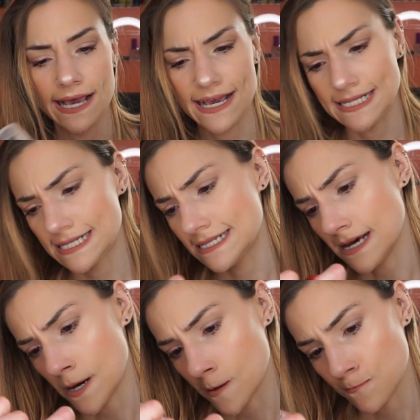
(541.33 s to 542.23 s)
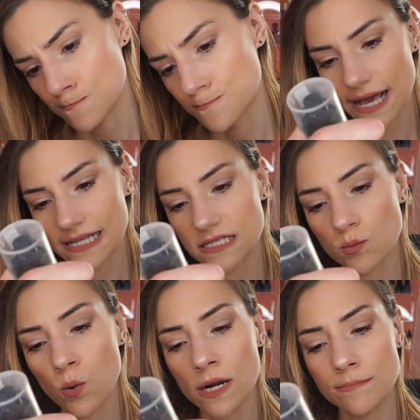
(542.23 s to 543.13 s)
It's
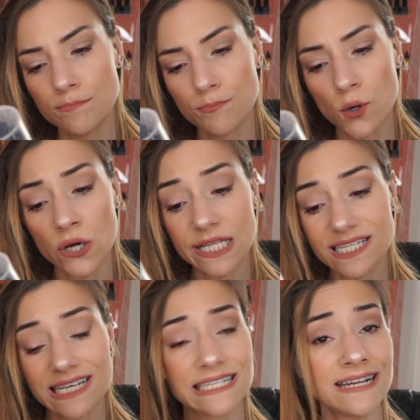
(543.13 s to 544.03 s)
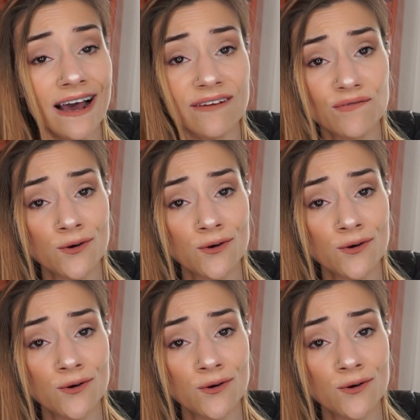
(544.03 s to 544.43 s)
1.69